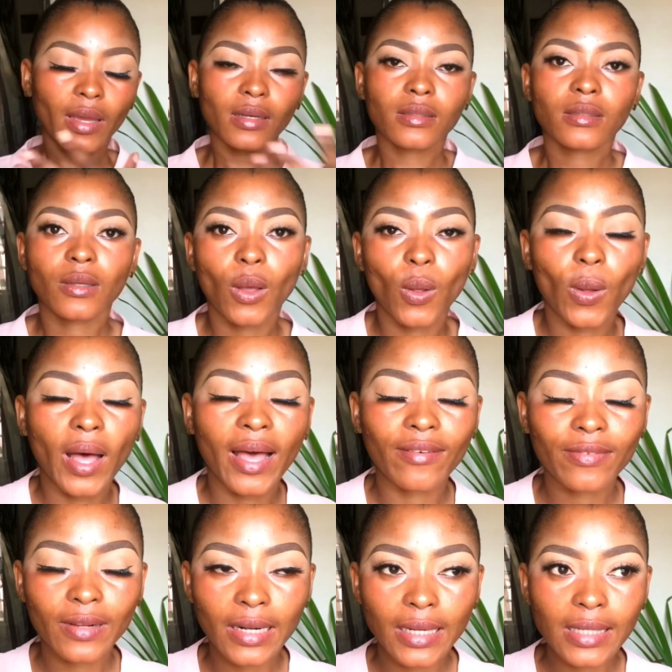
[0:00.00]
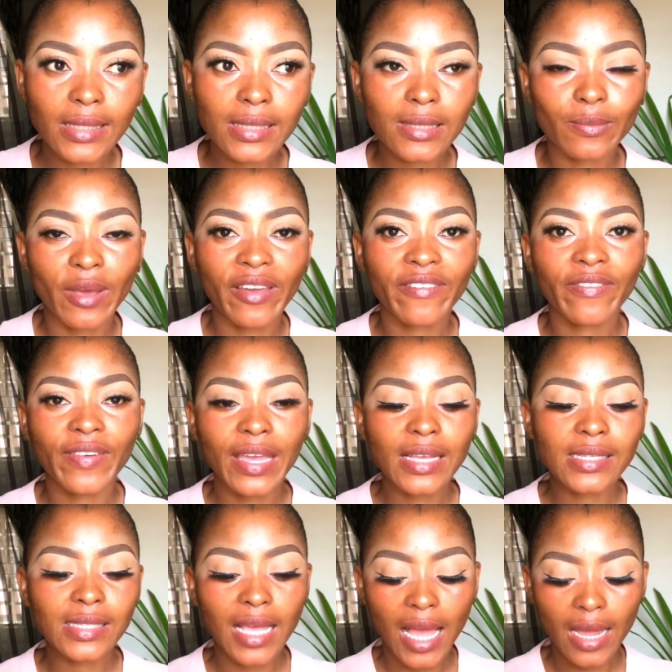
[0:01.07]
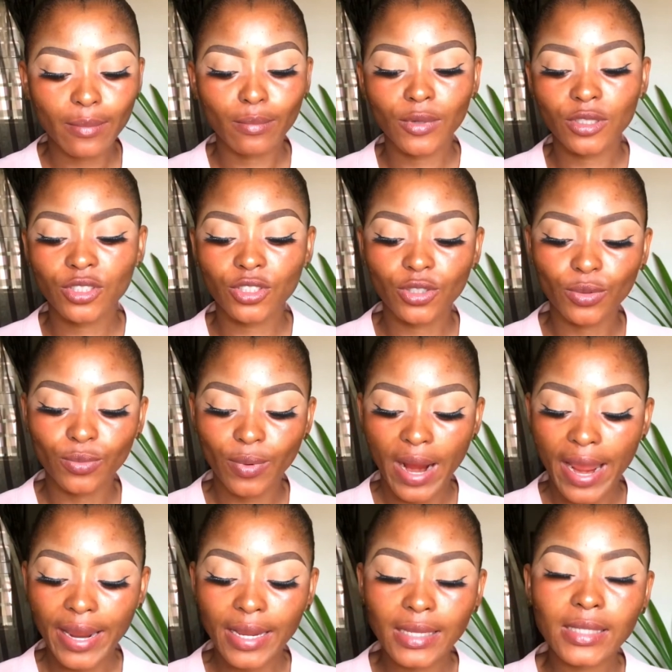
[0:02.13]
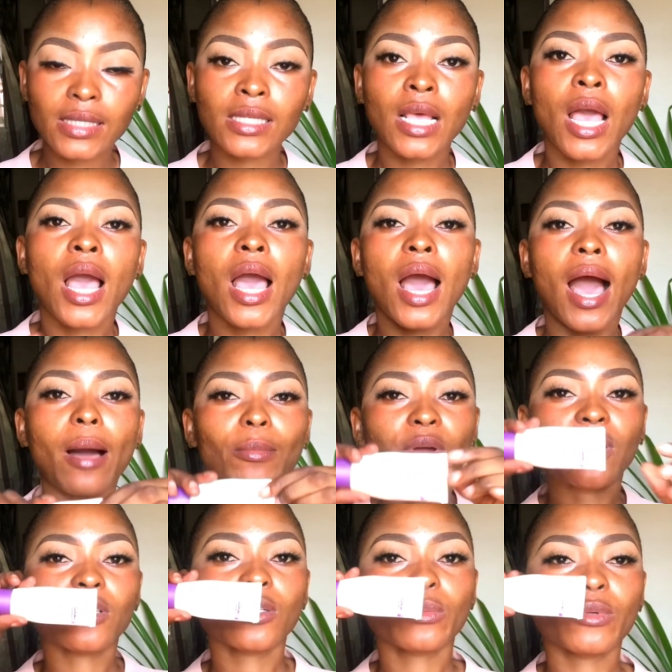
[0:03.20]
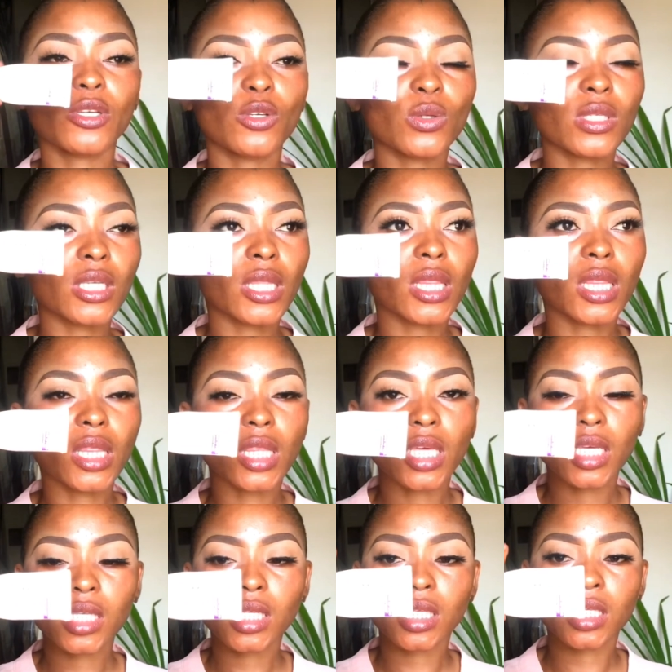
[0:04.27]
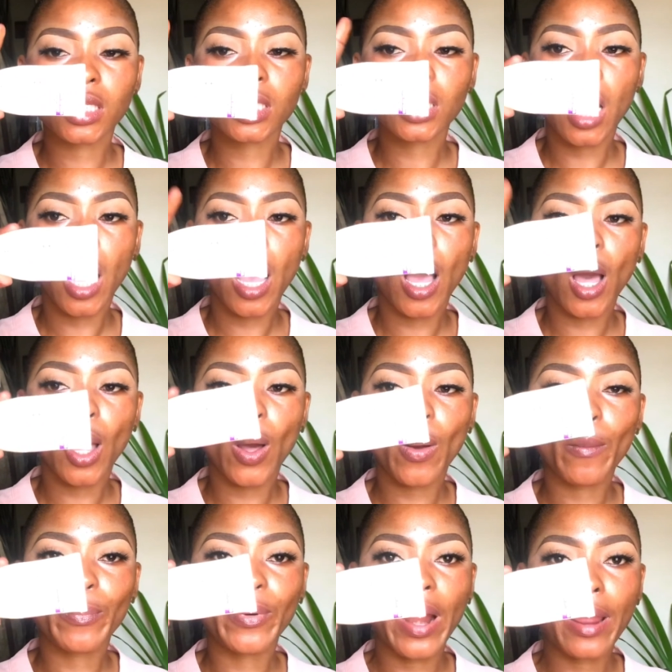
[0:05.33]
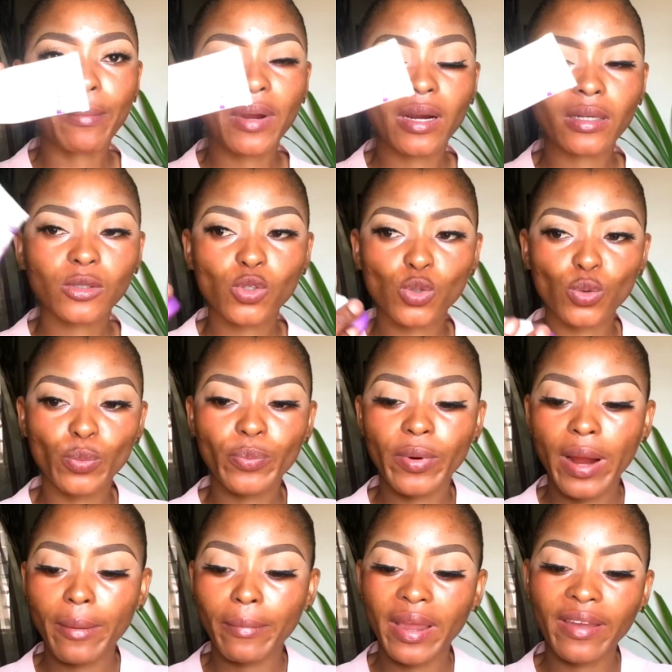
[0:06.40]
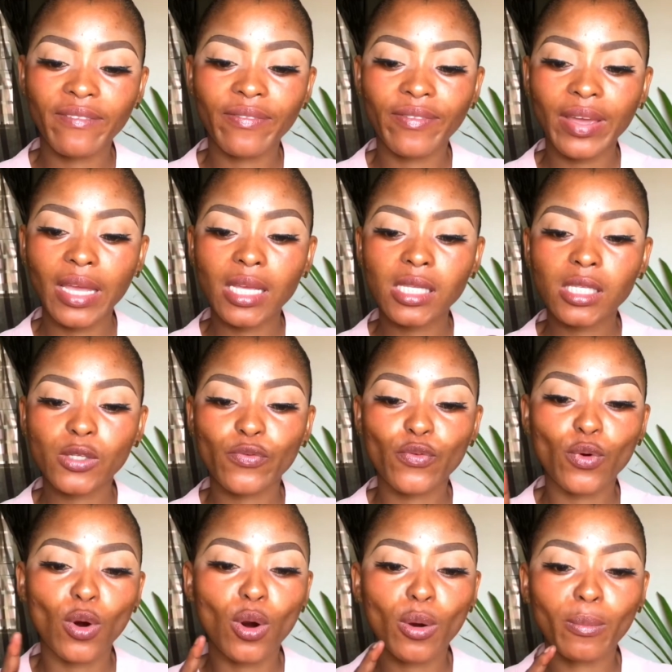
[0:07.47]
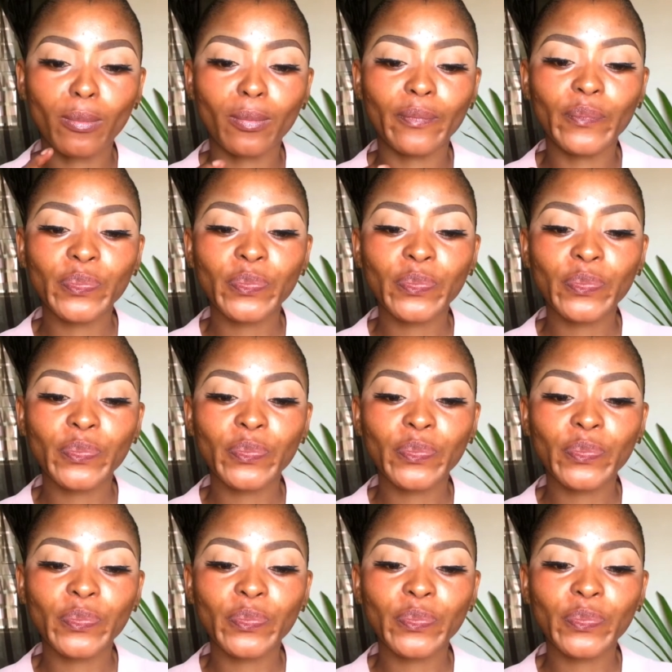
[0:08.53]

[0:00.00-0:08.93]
so I've cleansed my face and moisturized. I'm going to be using this primer to prime my face from